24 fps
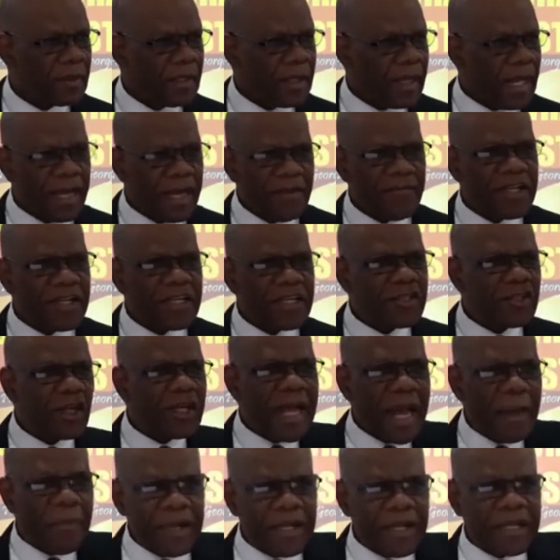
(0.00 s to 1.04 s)
And if it is not
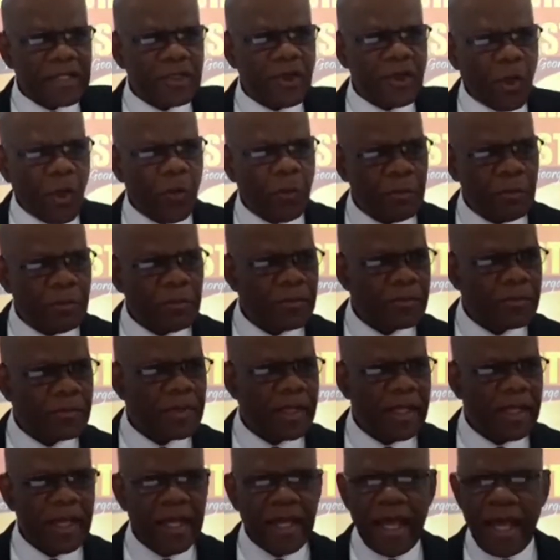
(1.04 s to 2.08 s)
happening at home,
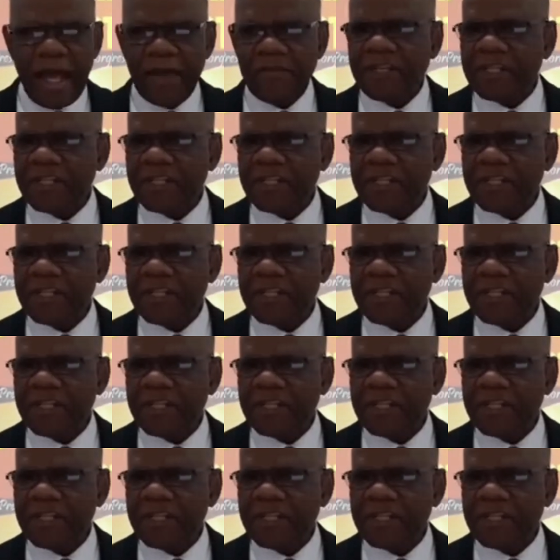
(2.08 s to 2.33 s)
and